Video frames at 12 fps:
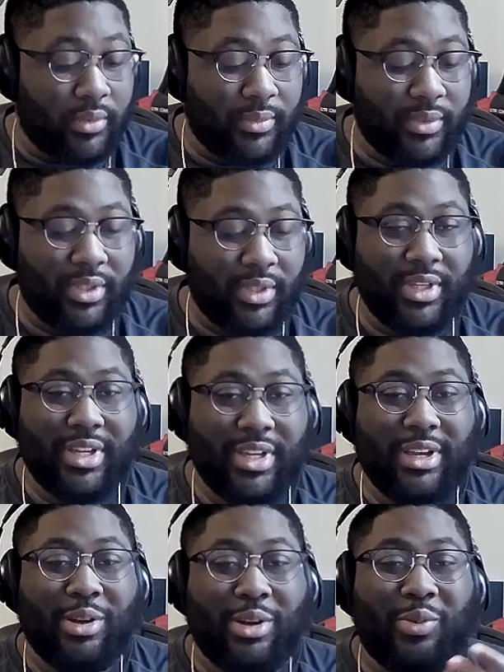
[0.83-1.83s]
What's
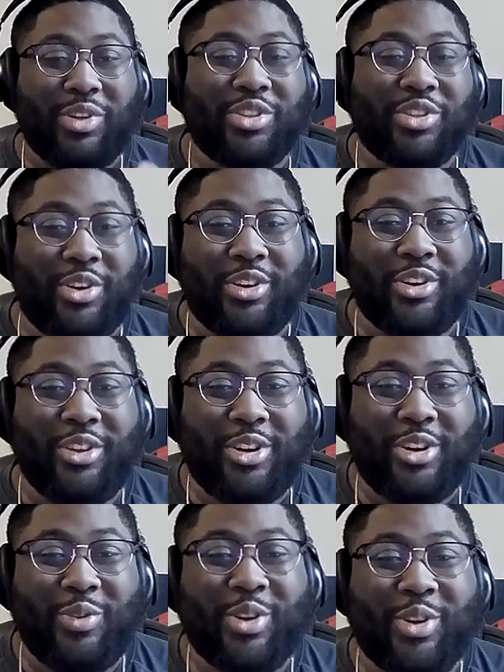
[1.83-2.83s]
going on, y'all? Welcome to
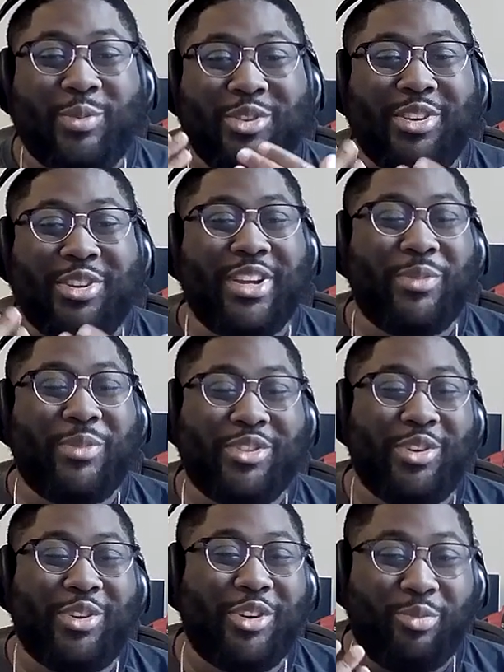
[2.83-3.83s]
another episode of
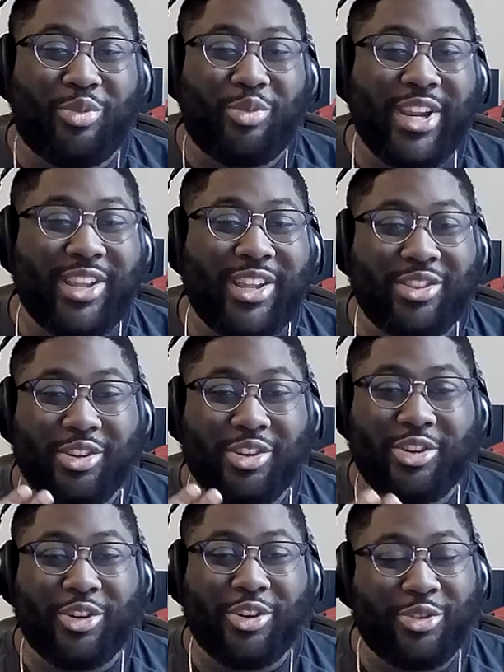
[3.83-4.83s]
Breaking the Kernel.
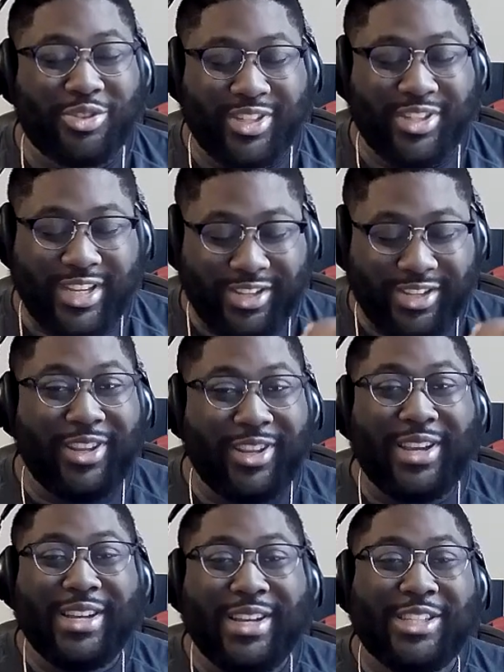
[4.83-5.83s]
Today is a very
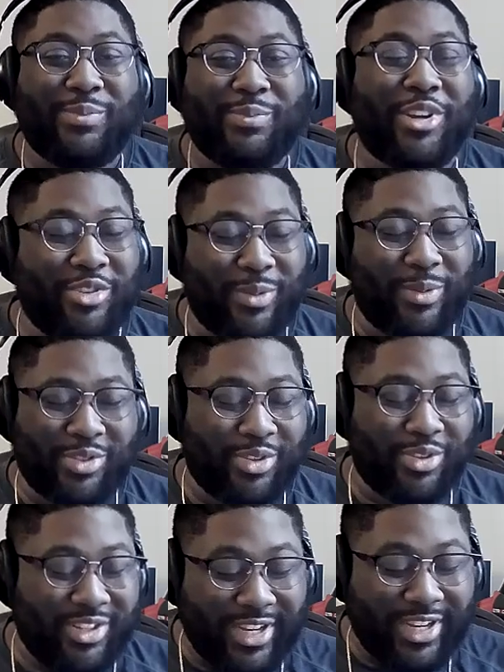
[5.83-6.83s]
special episode.
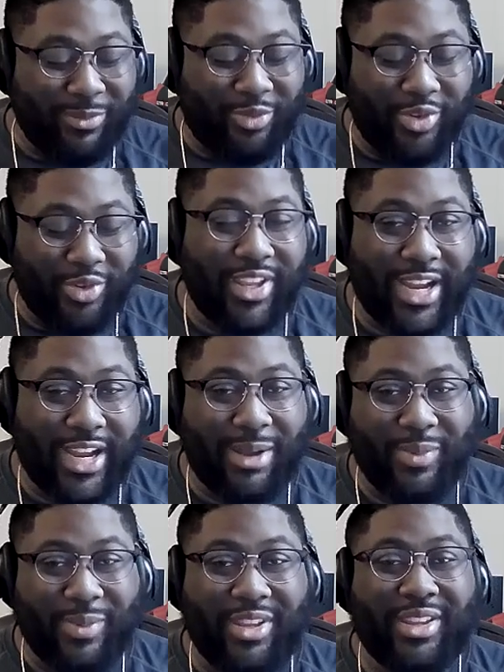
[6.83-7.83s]
Today, I'm really
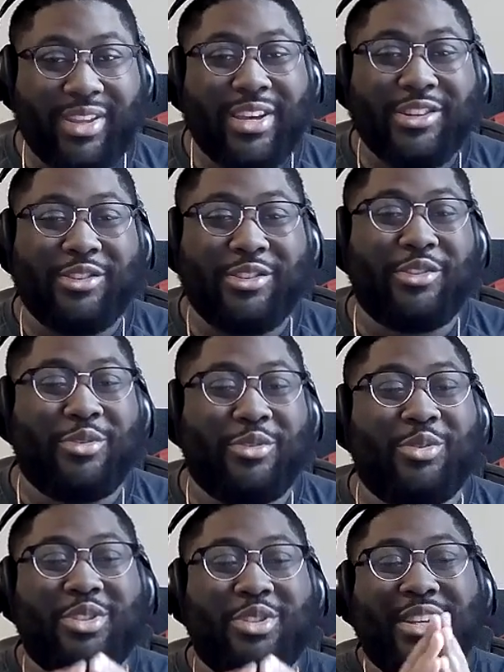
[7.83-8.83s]
happy to
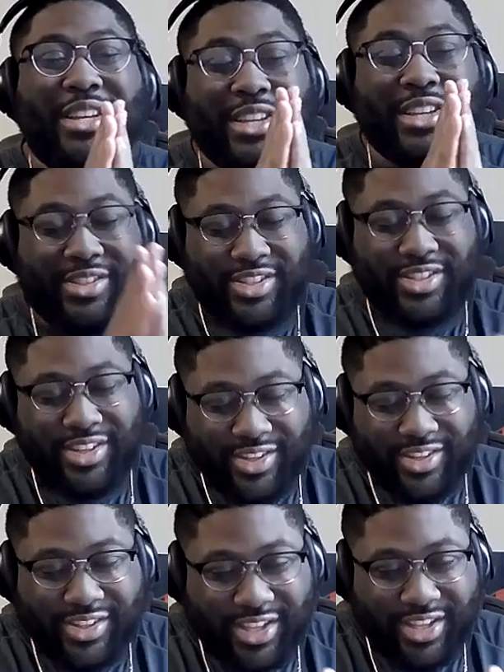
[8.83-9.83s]
introduce
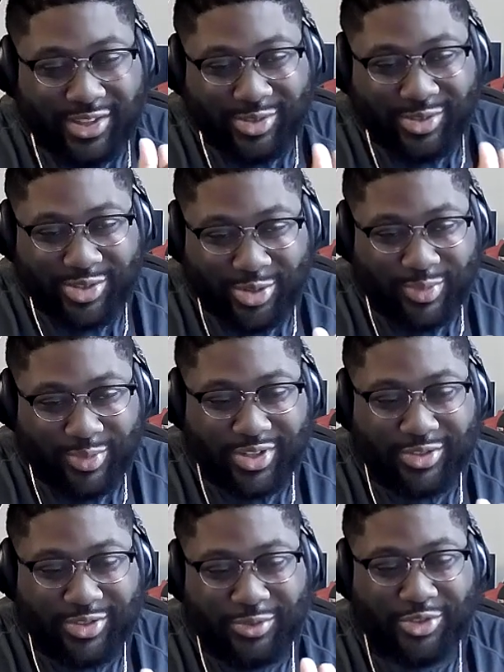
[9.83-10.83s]
Ksenia. Thank you so much
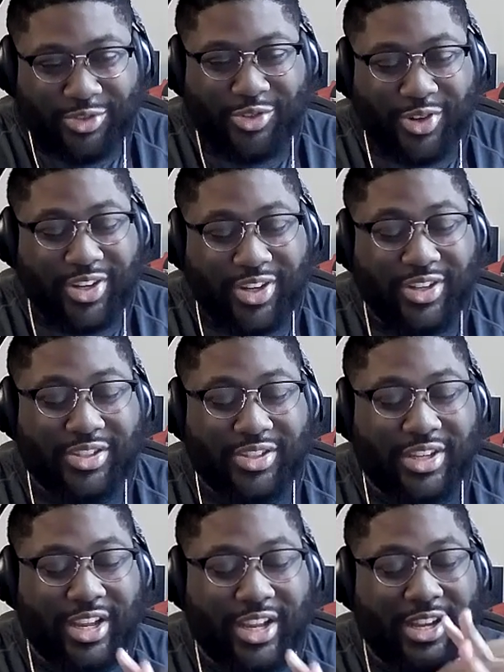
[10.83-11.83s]
for joining us.
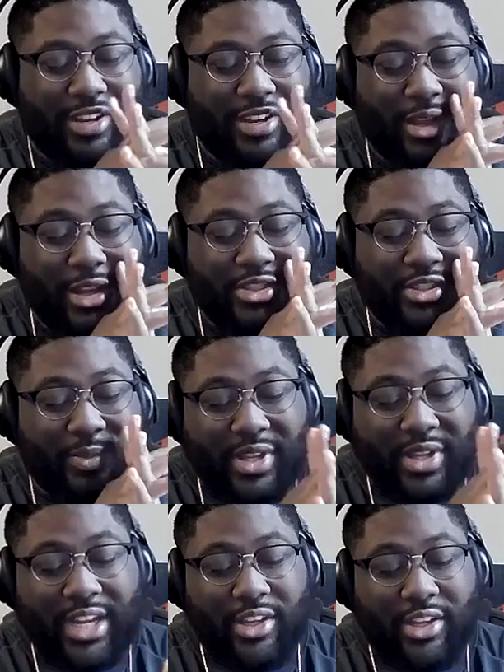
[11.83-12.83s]
And something
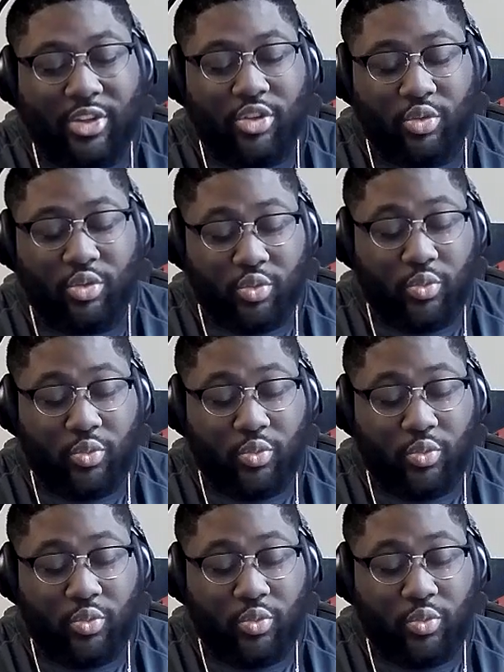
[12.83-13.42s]
that you